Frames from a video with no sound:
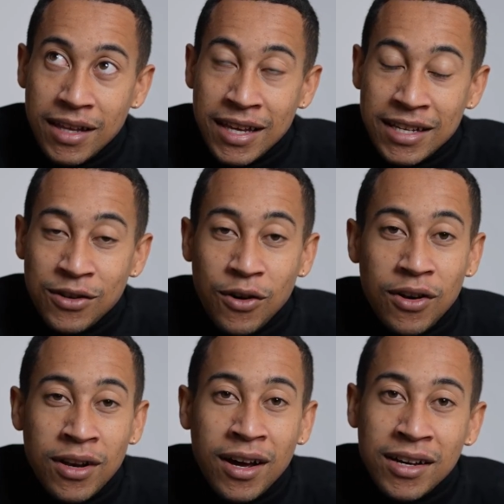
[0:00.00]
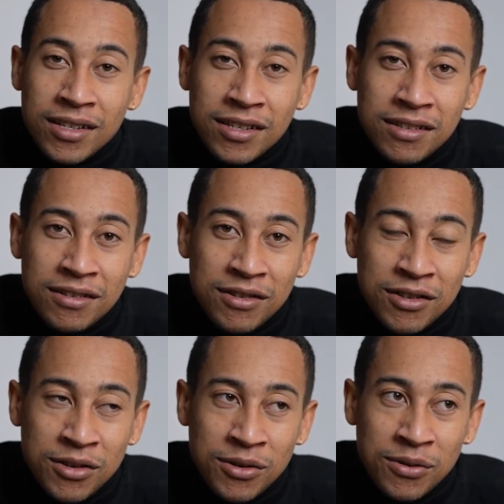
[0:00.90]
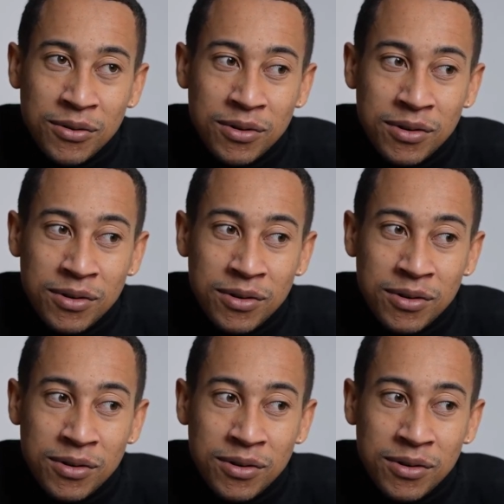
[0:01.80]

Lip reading: it's not nice to